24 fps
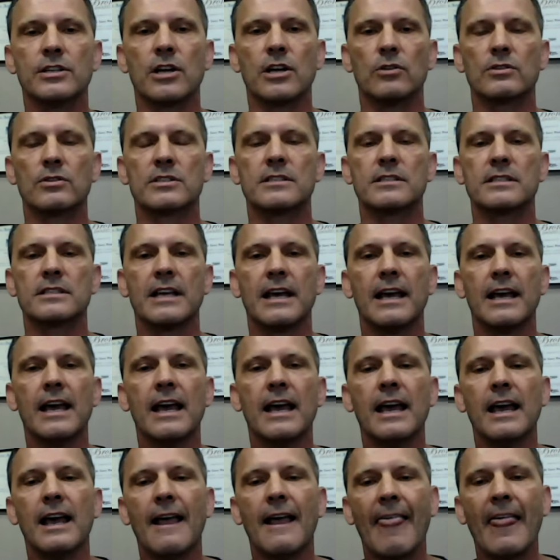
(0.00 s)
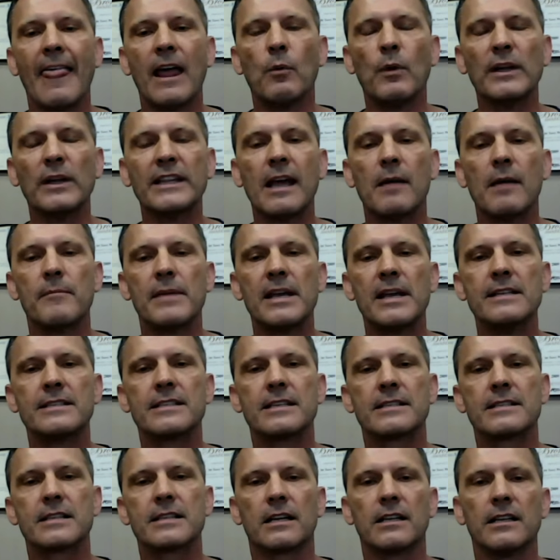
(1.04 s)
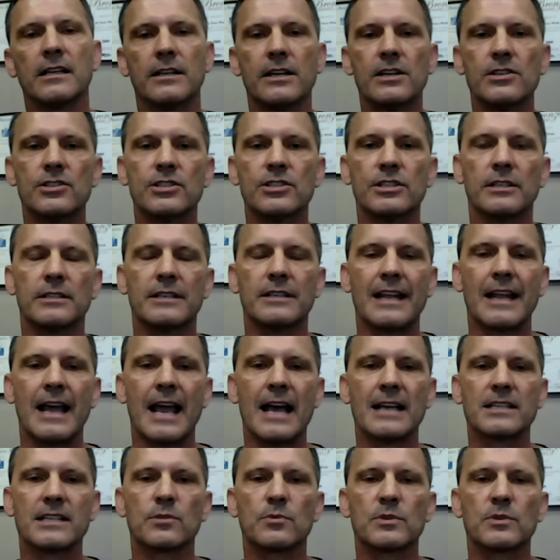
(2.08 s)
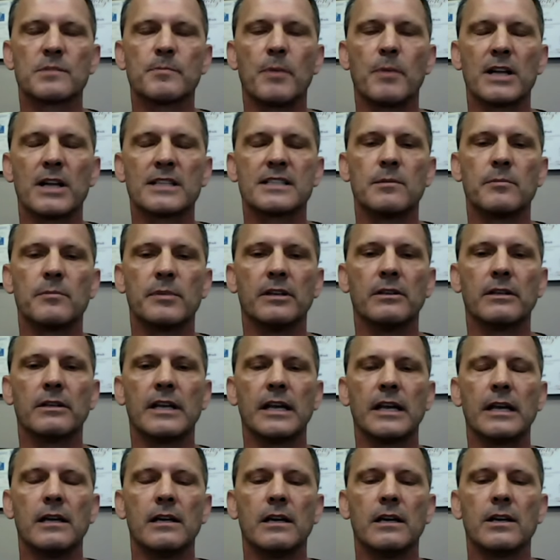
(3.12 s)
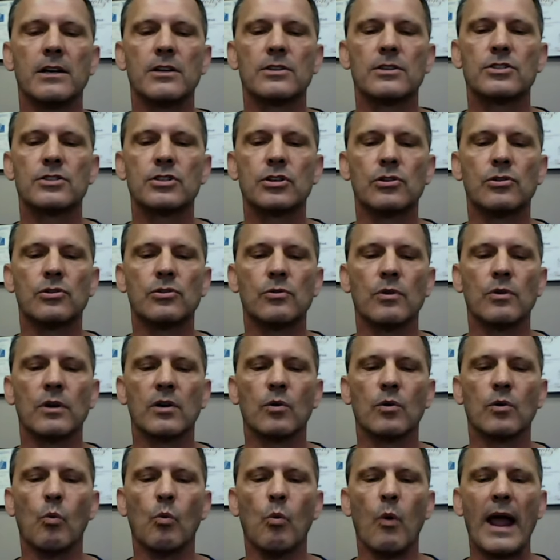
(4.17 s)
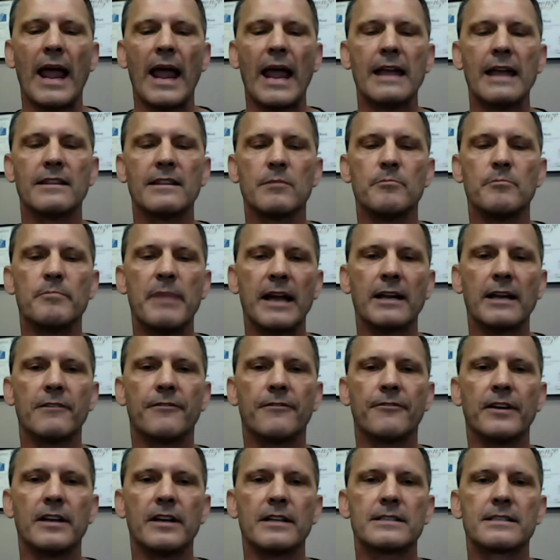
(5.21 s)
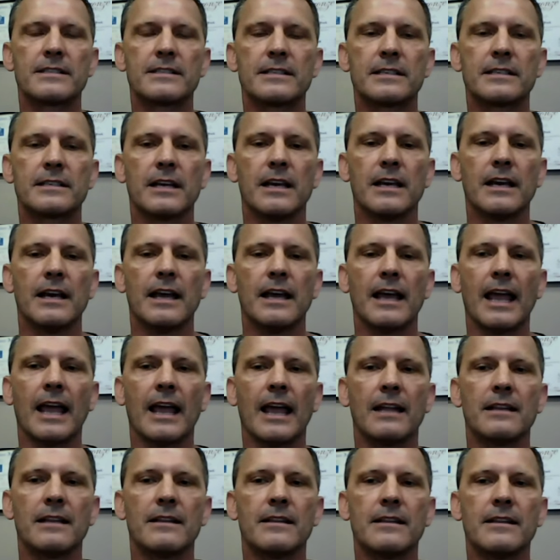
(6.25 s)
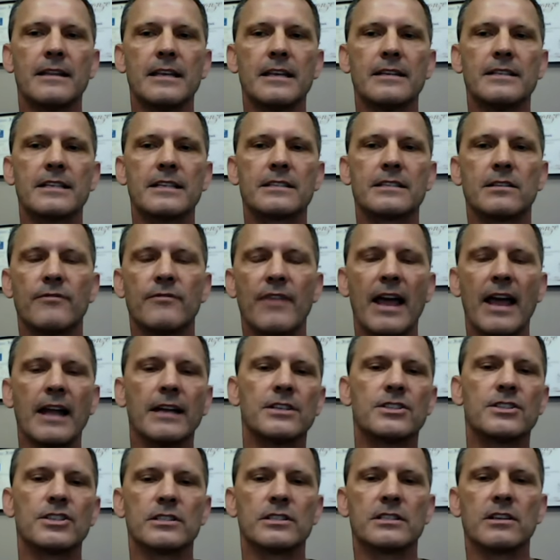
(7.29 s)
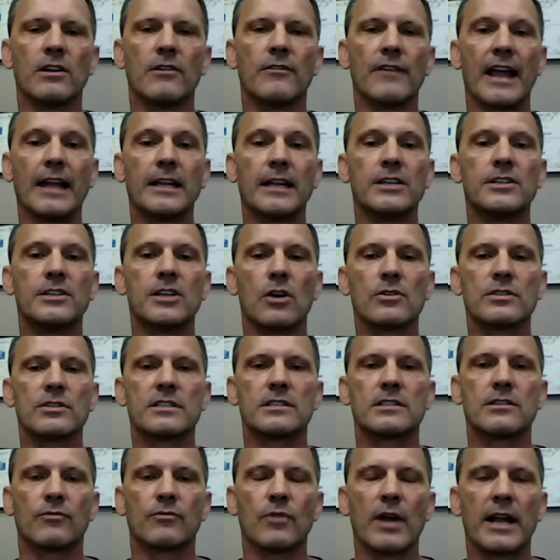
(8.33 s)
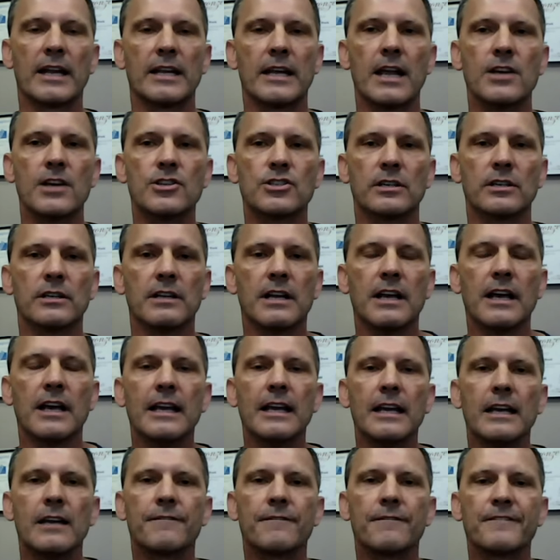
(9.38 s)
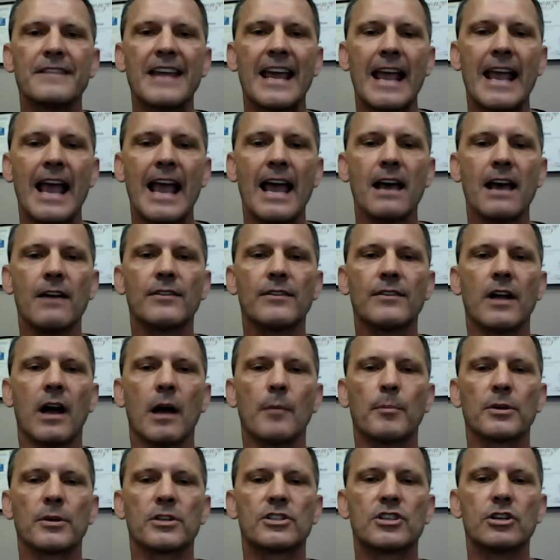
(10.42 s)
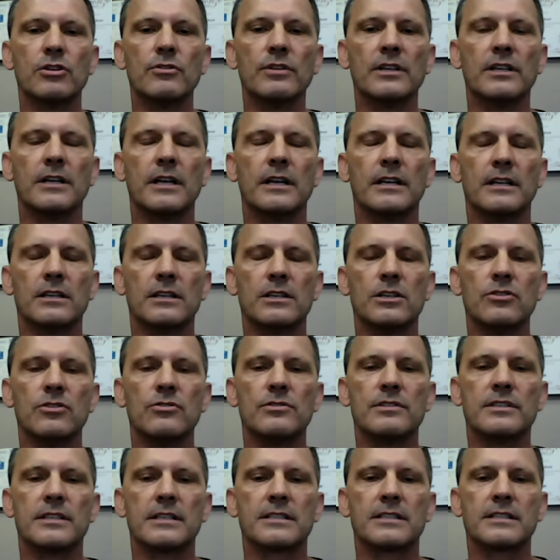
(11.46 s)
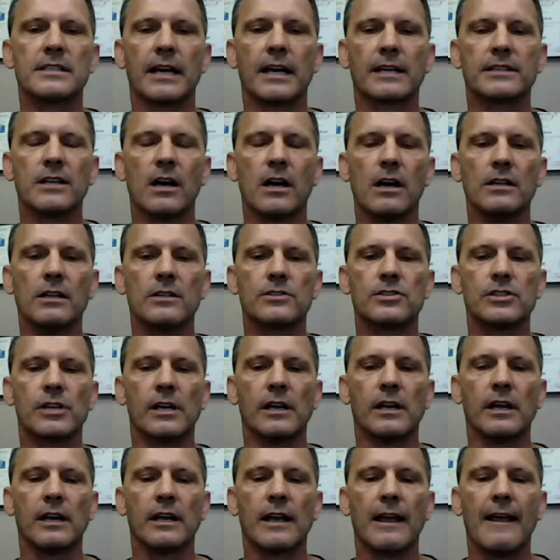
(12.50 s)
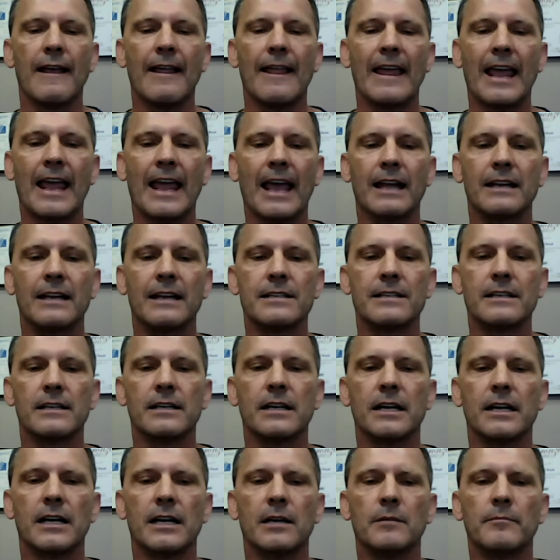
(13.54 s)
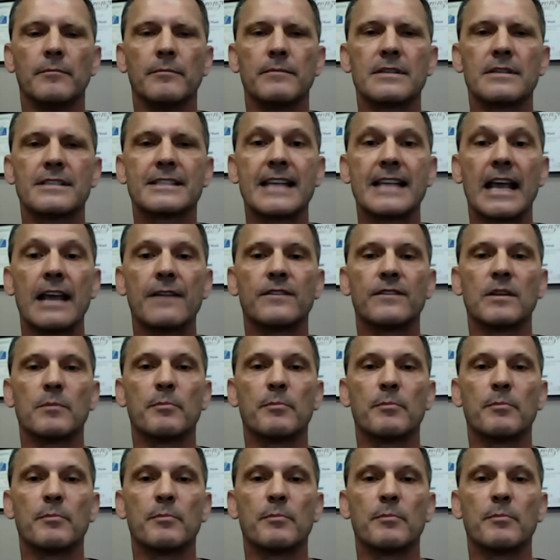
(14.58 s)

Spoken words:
doses. And what that means is the clinician has a responsibility to weigh the benefits and the disadvantages of any doses of radiation. If they have an opportunity to use this technology and save the